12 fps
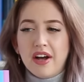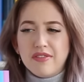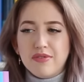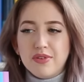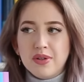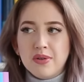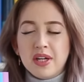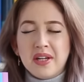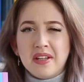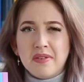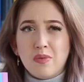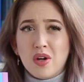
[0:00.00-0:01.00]
I feel,
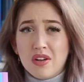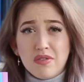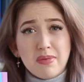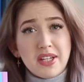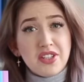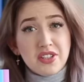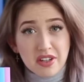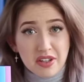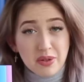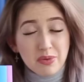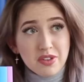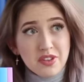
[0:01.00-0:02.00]
in one of my
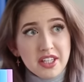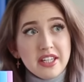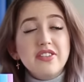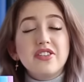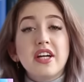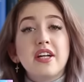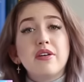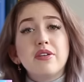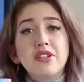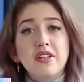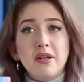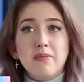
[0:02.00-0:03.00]
study routines and
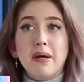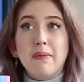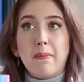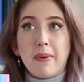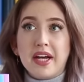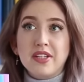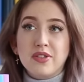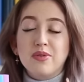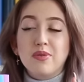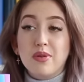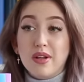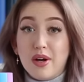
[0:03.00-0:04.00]
also in my back to
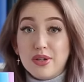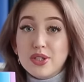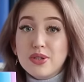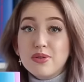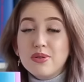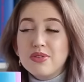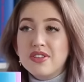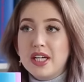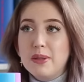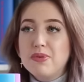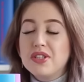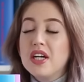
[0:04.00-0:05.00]
law school
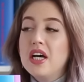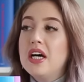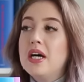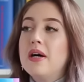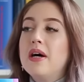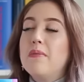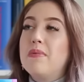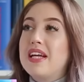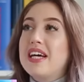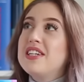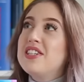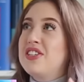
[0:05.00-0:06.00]
tips. But
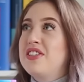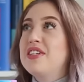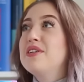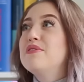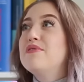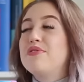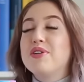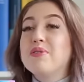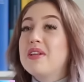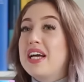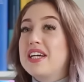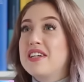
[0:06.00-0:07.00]
I still
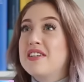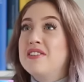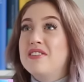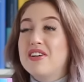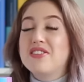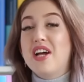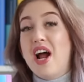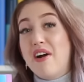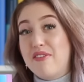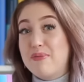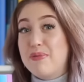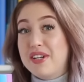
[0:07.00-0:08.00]
feel like not
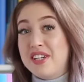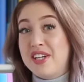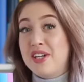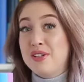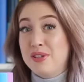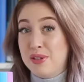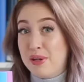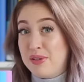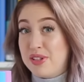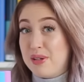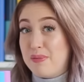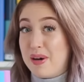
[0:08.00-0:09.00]
everybody knows
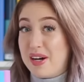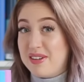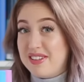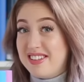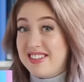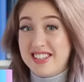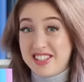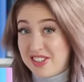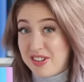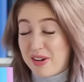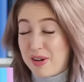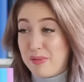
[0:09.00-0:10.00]
about these
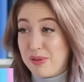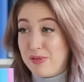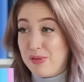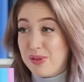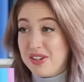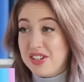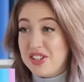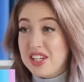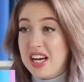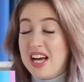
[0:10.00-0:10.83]
document folders.